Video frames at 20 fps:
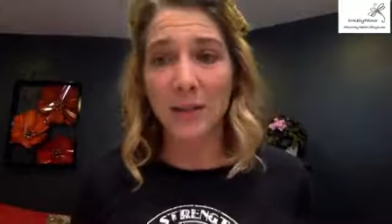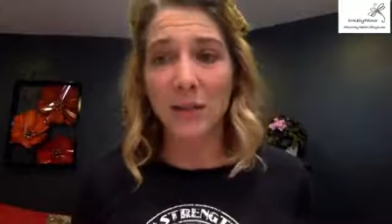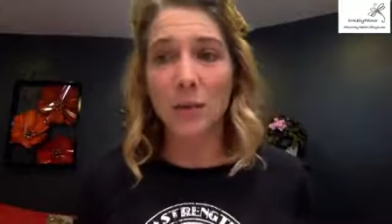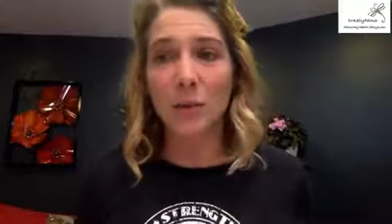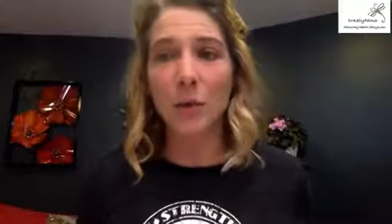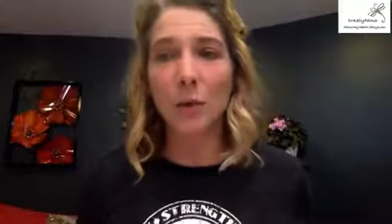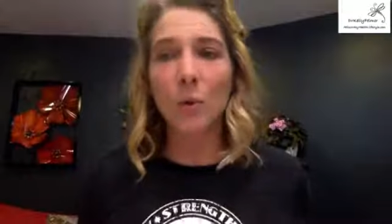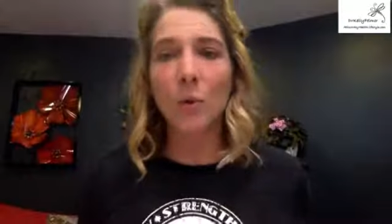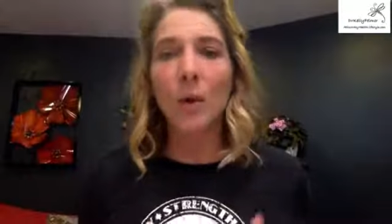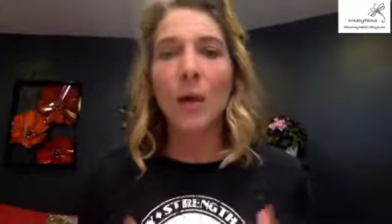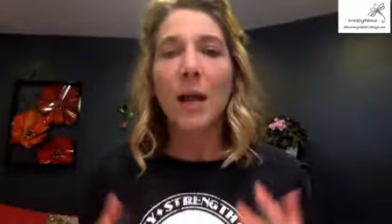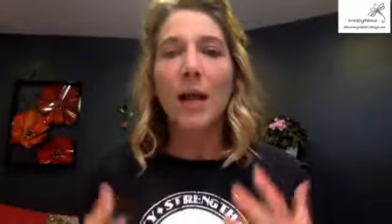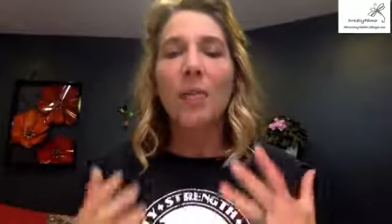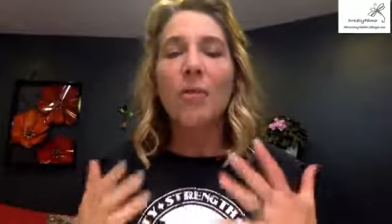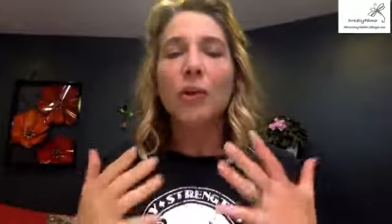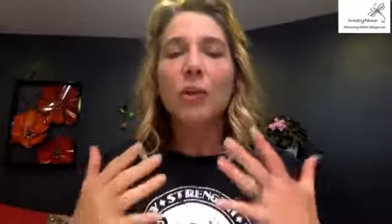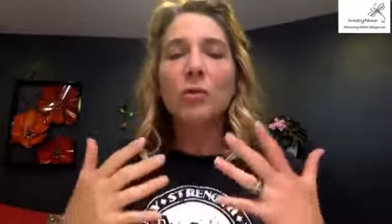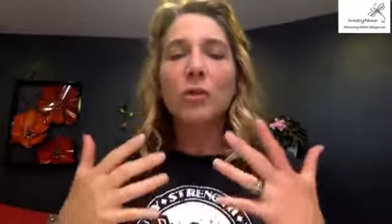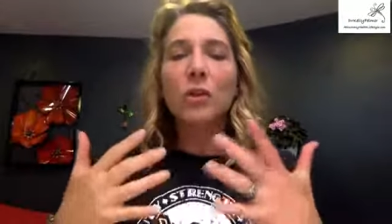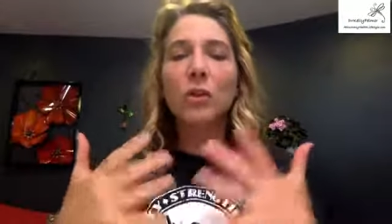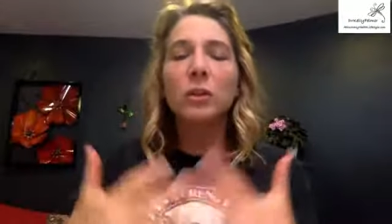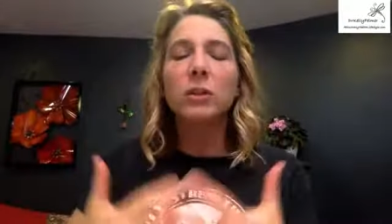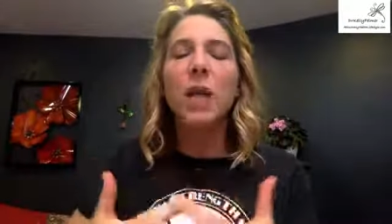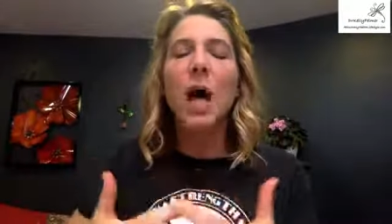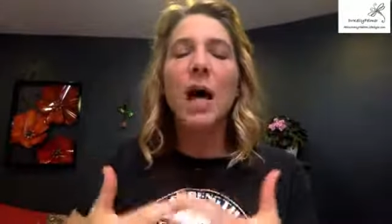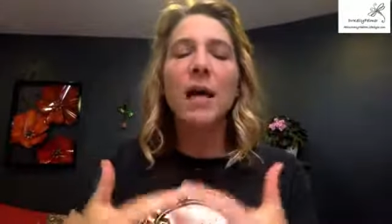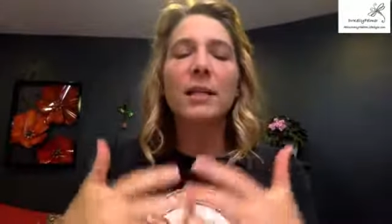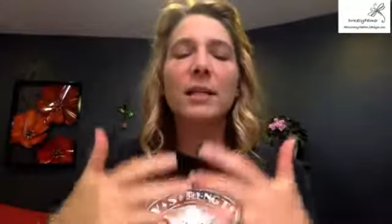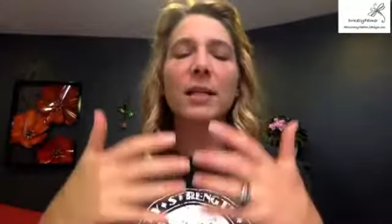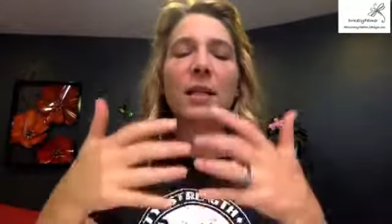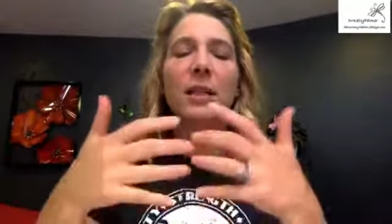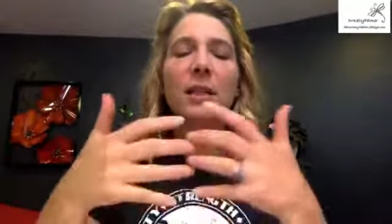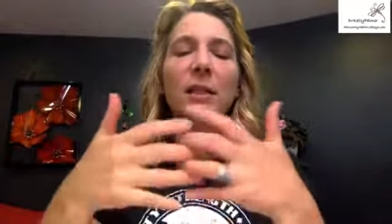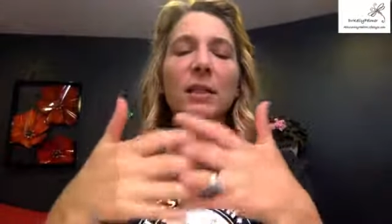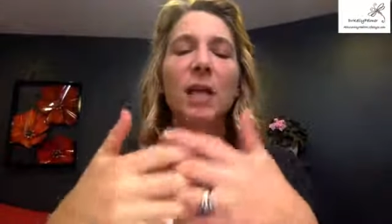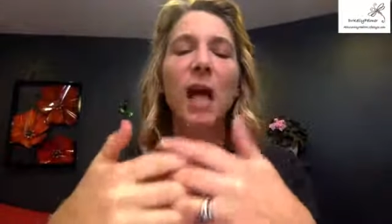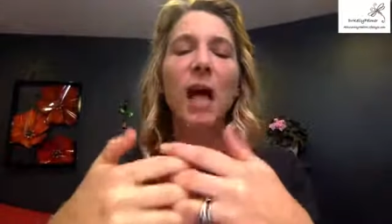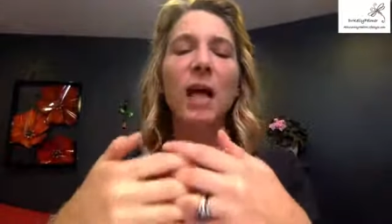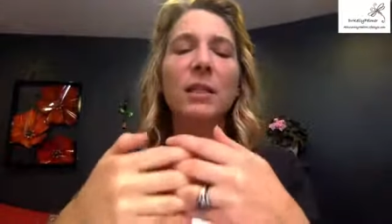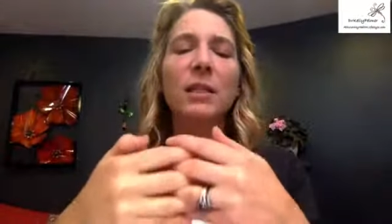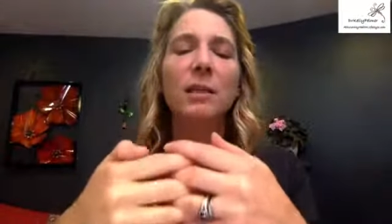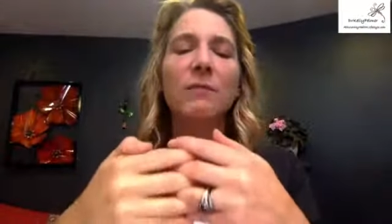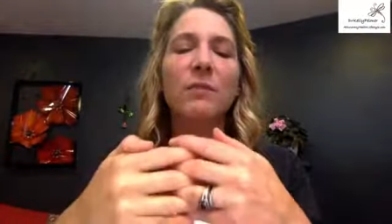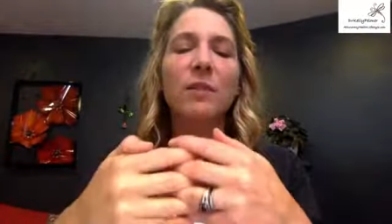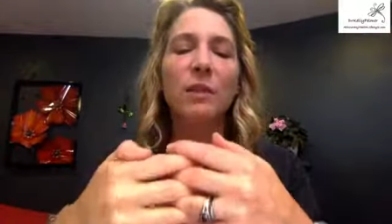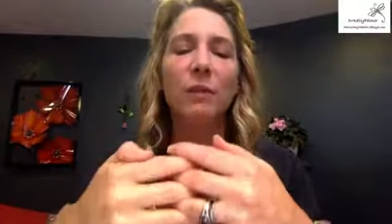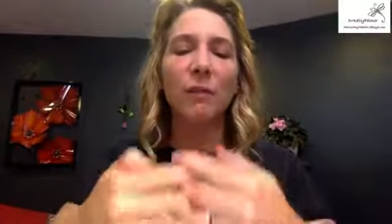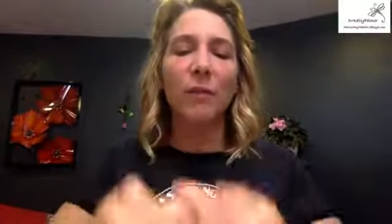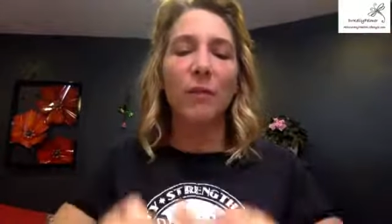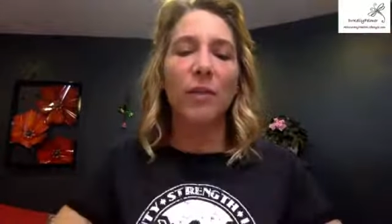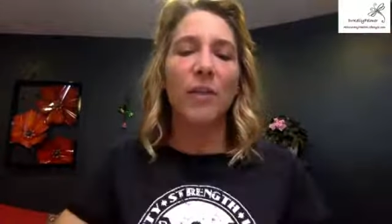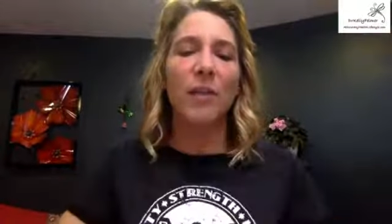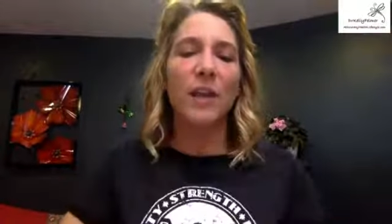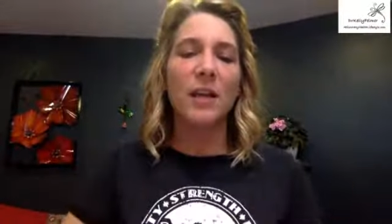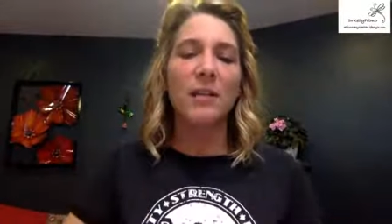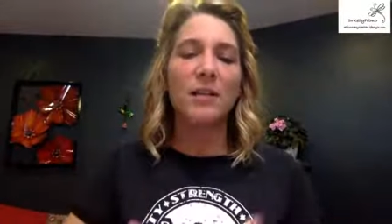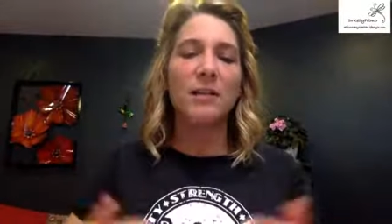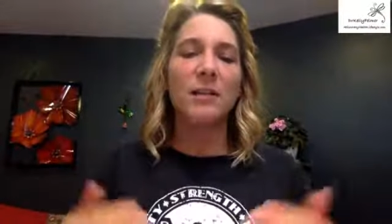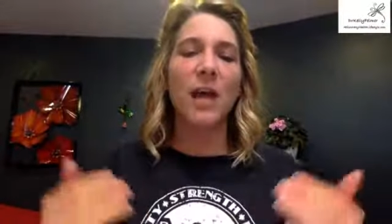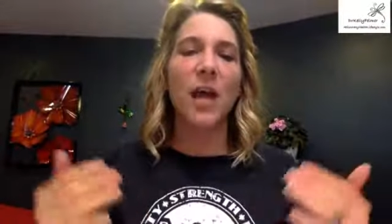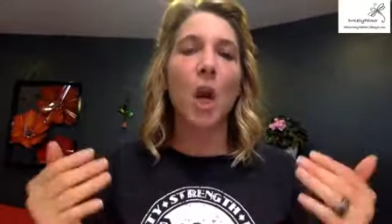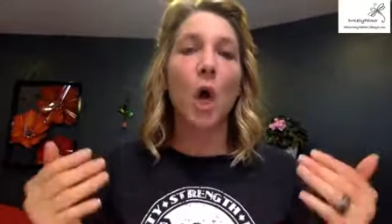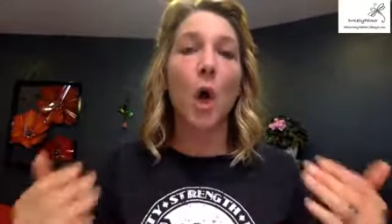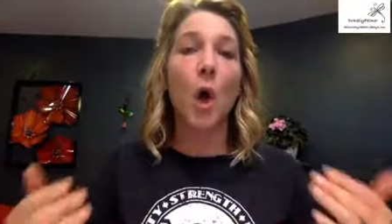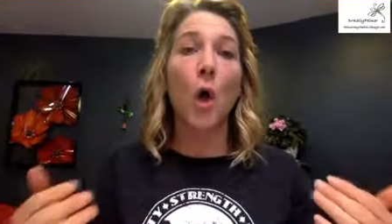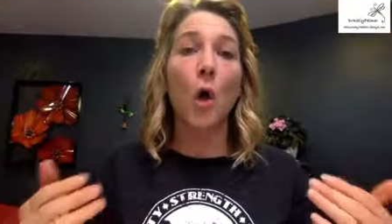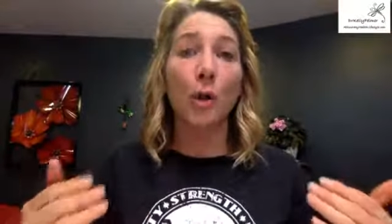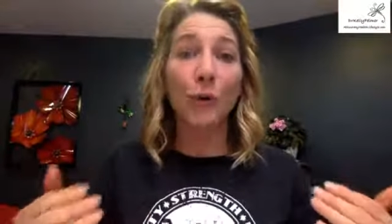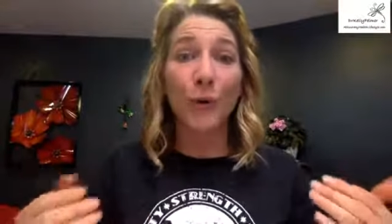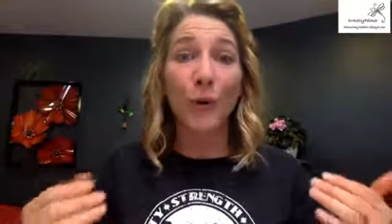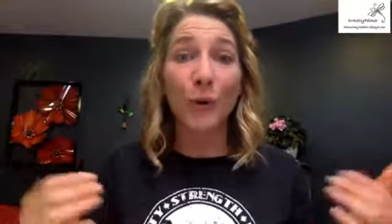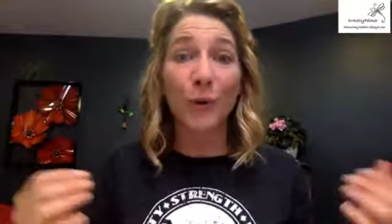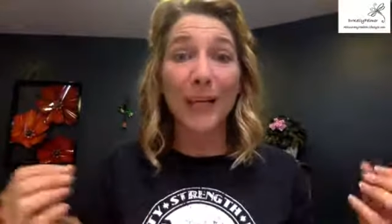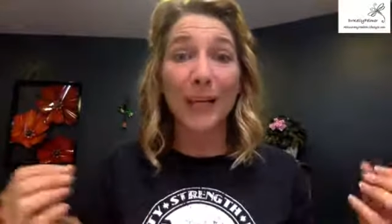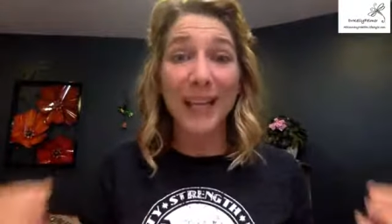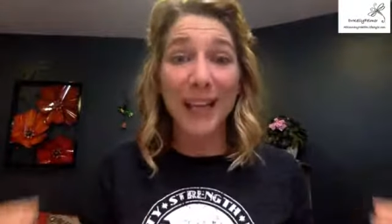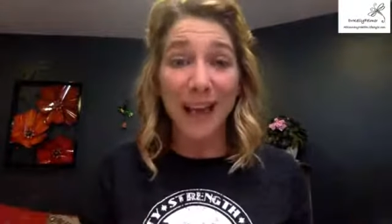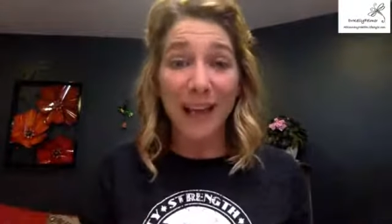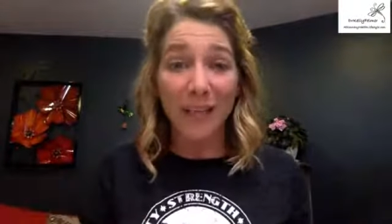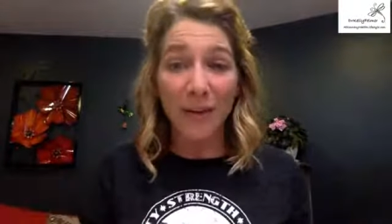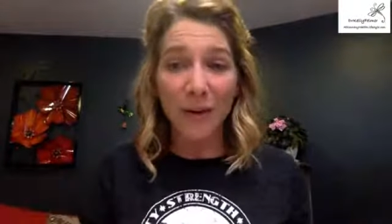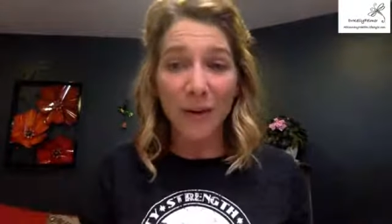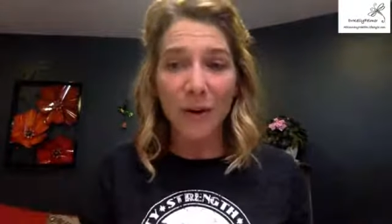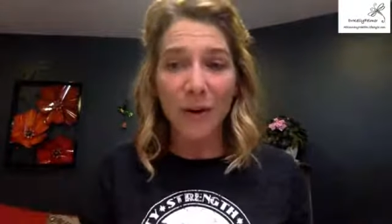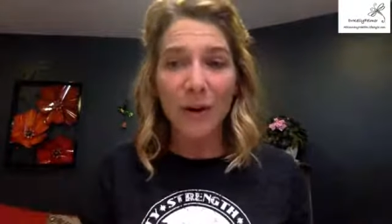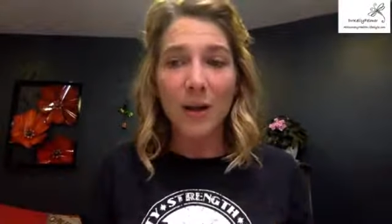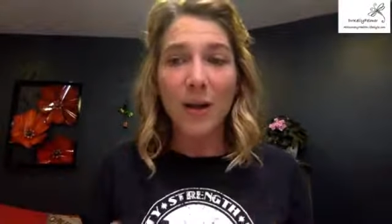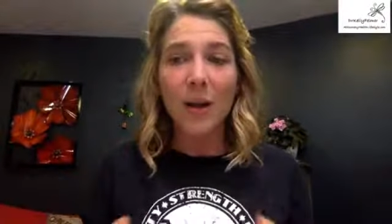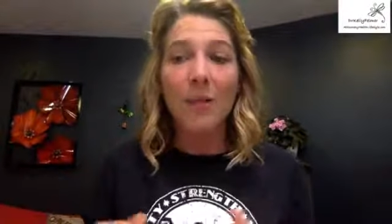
So there's lots and lots of different things that all go together